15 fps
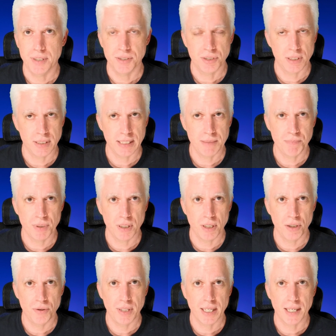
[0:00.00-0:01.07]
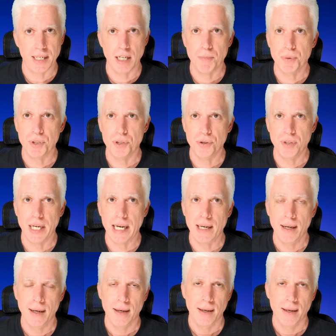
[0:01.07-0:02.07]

There's a link below that can help you do that.